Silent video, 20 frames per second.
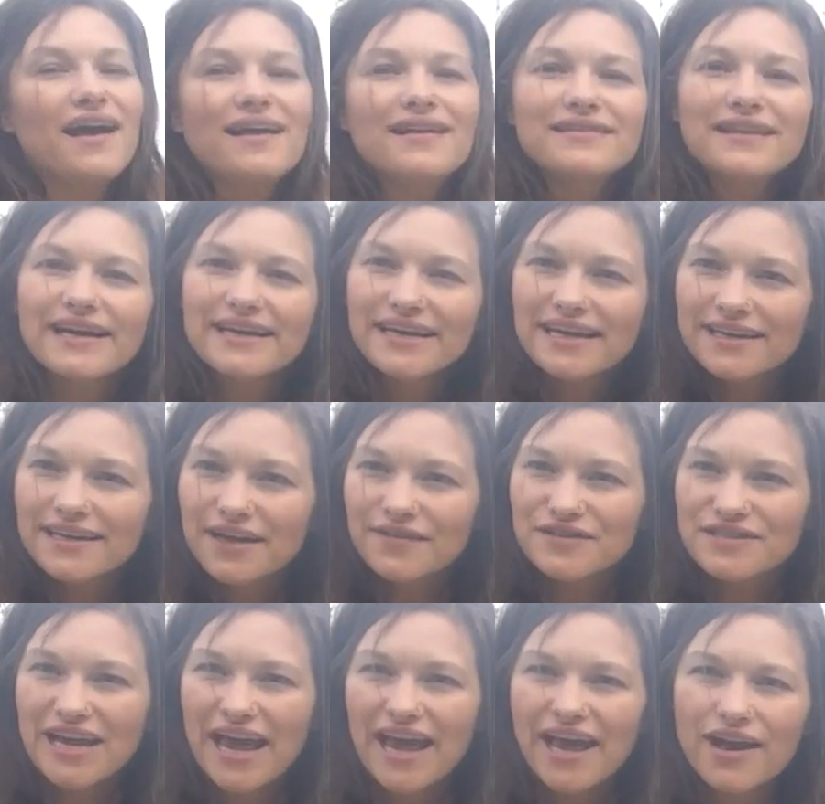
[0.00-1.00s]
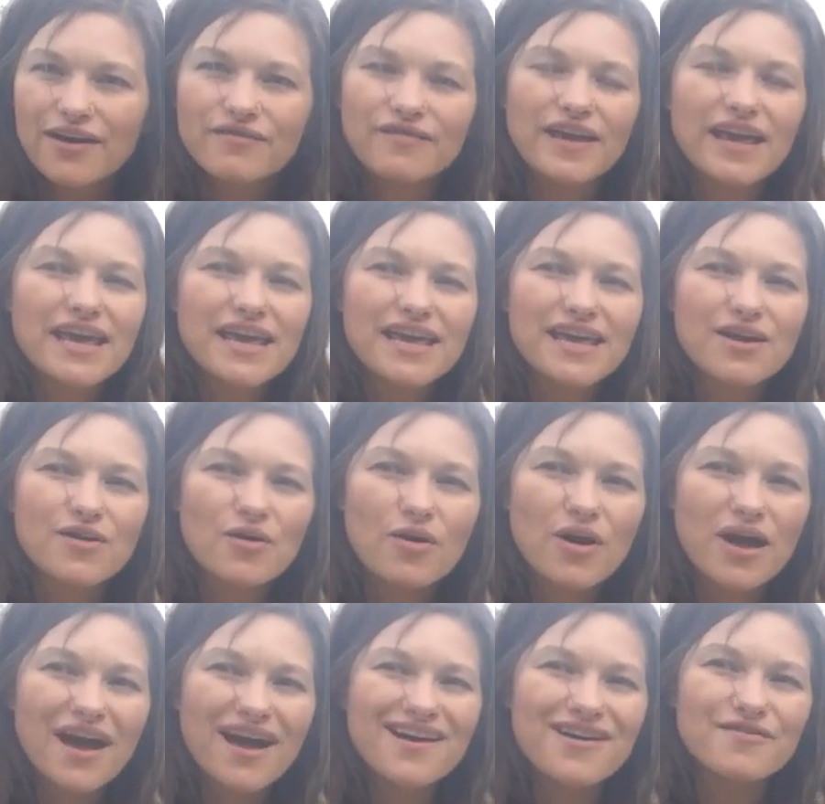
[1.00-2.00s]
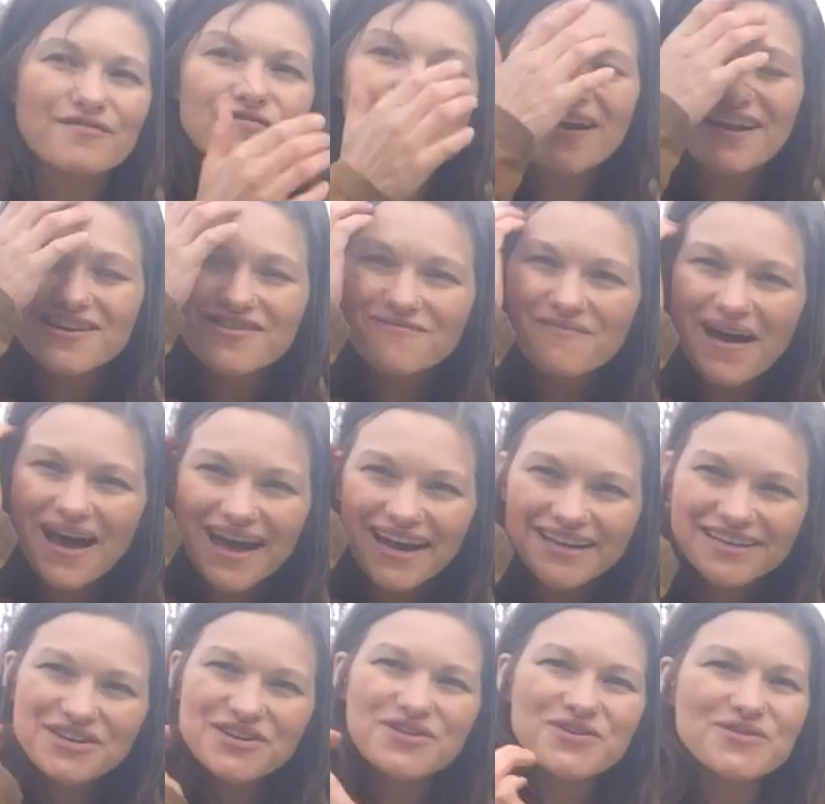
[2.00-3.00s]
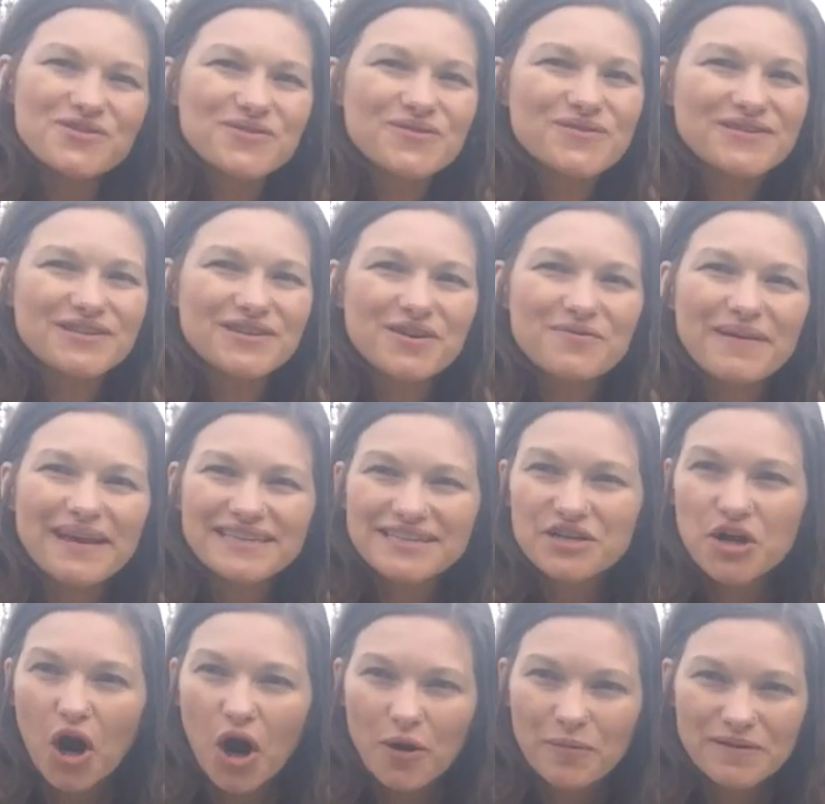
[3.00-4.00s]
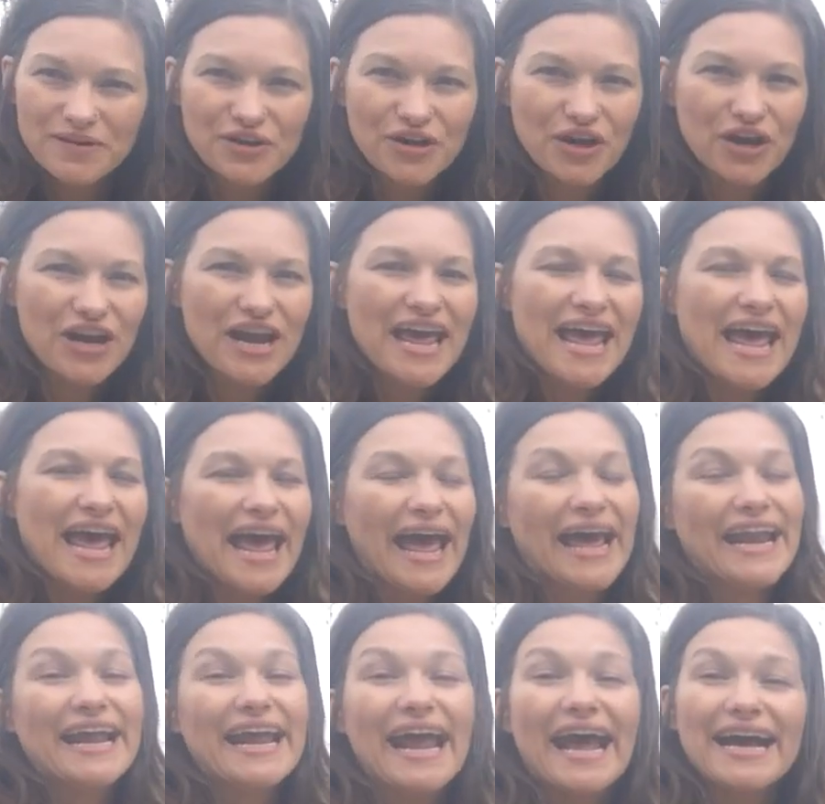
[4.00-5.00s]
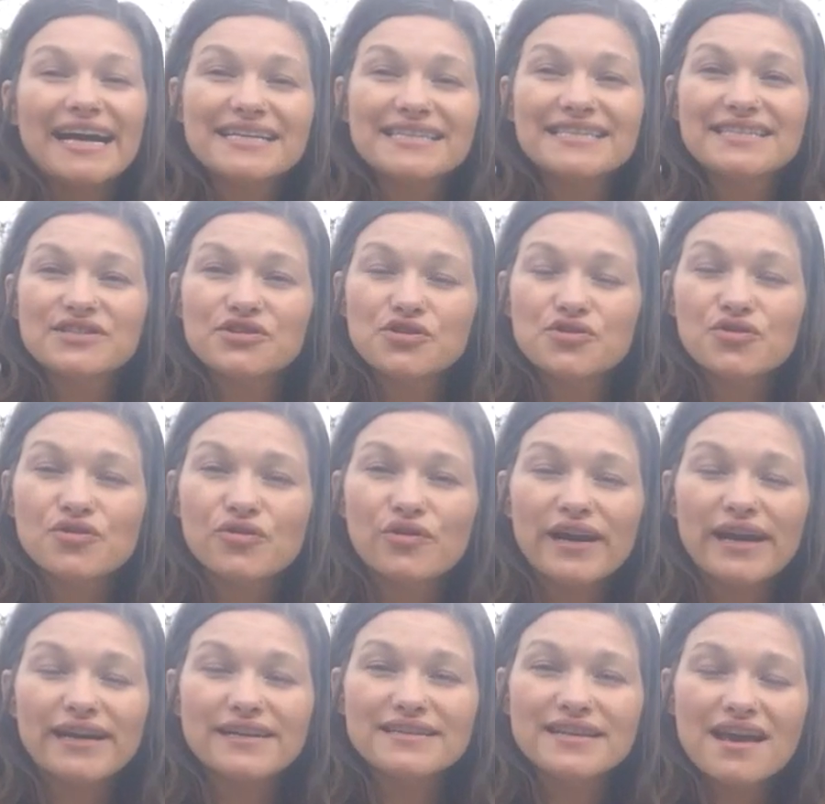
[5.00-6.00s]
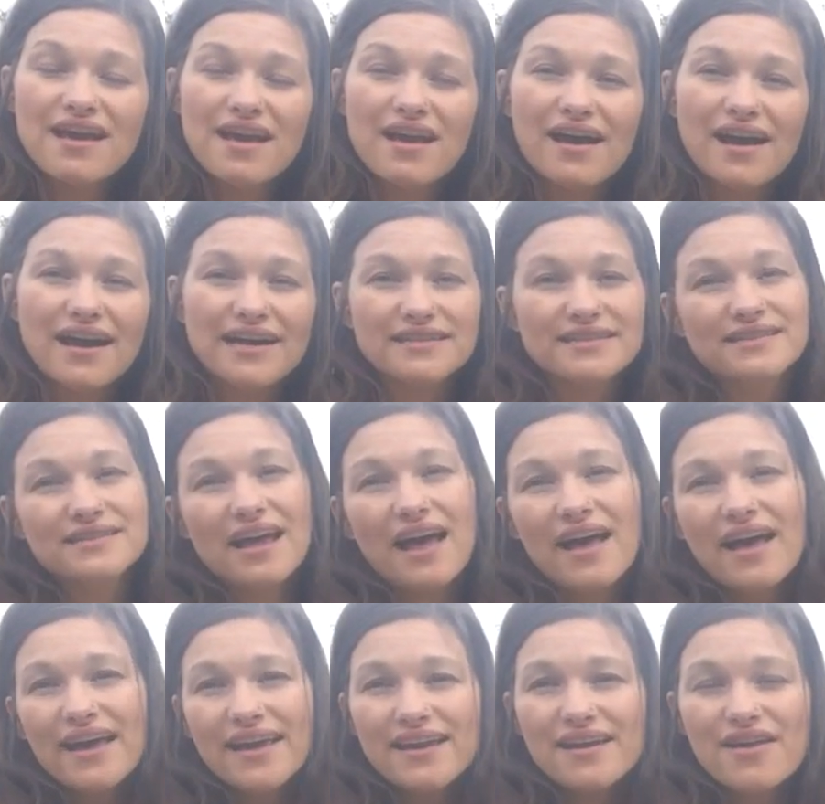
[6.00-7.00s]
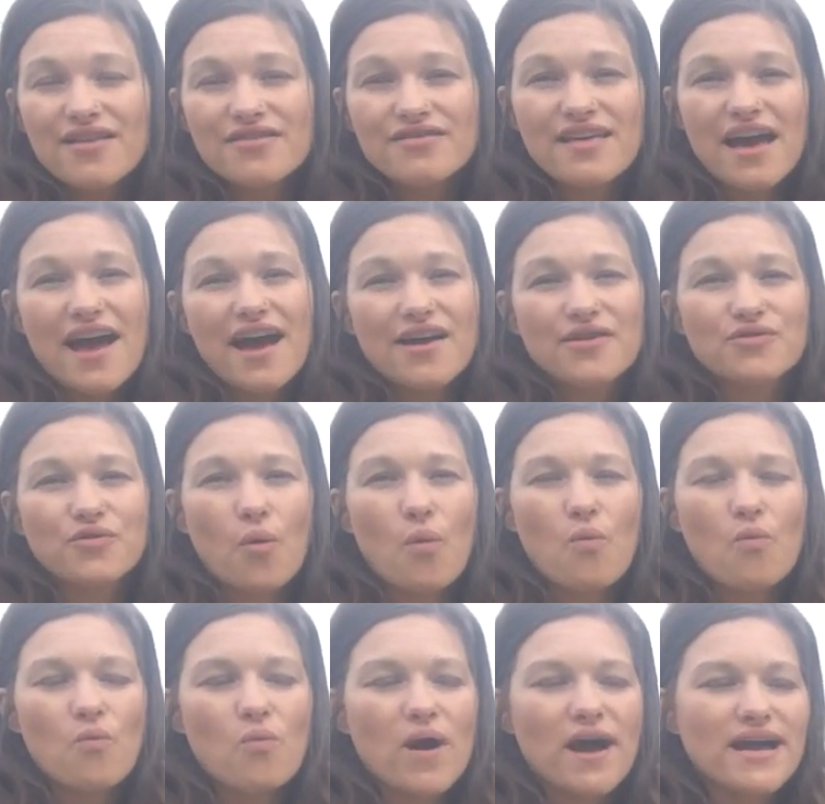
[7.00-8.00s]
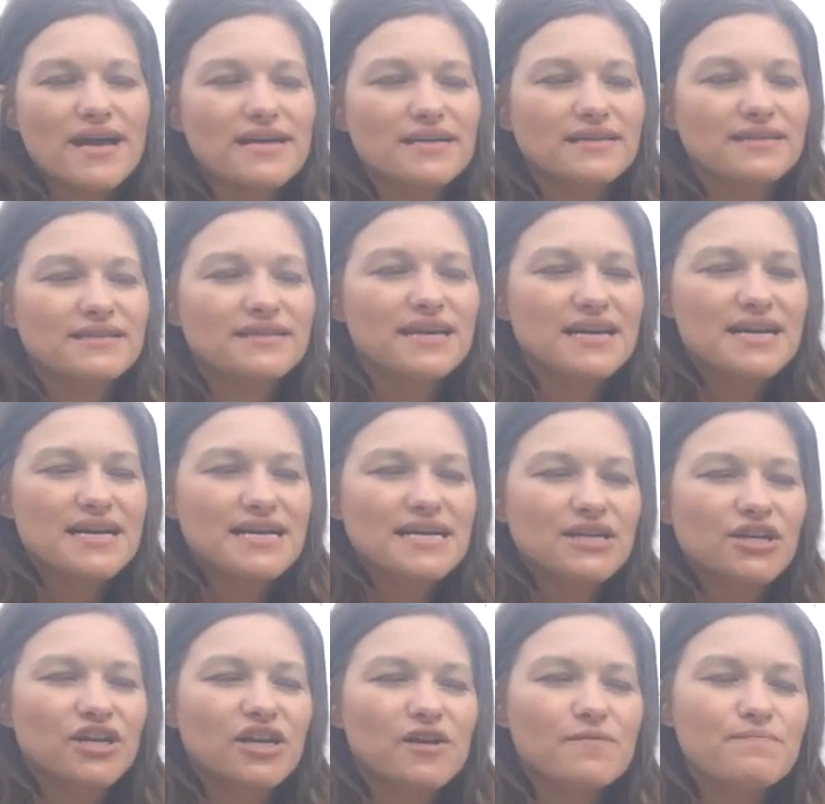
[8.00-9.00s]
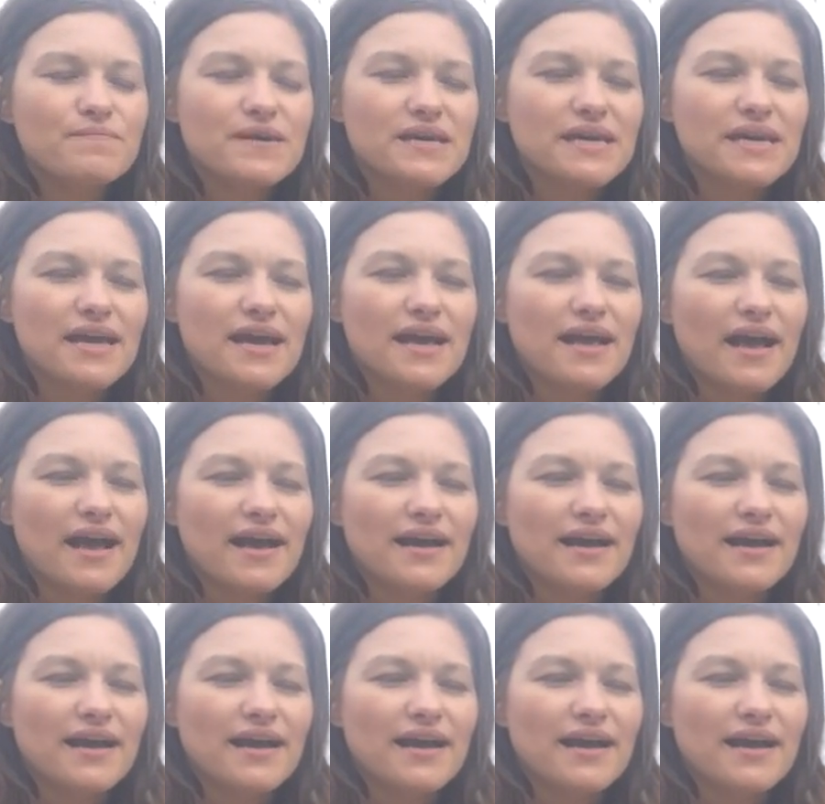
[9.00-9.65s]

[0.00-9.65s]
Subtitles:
lucky enough to have a friend of mine who was an amazing carpenter, and I asked to create a sign that was going to be a